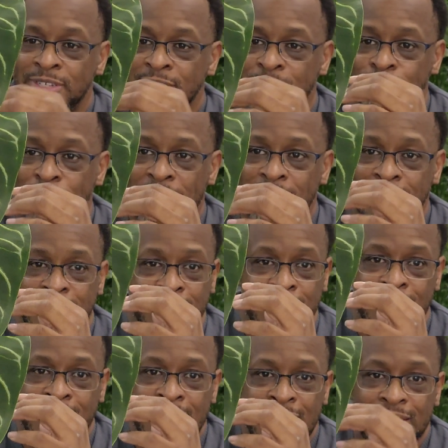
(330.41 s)
She's
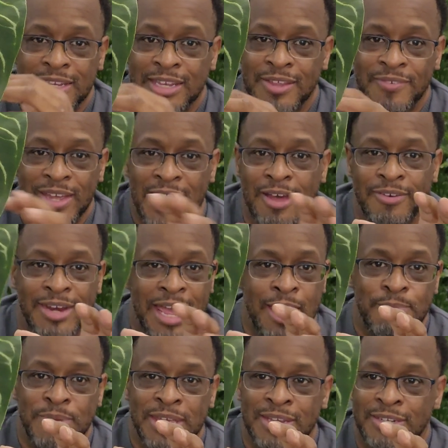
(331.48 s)
basically living out in
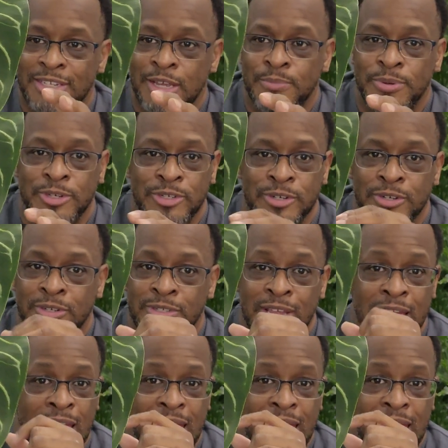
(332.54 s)
ambient temperatures,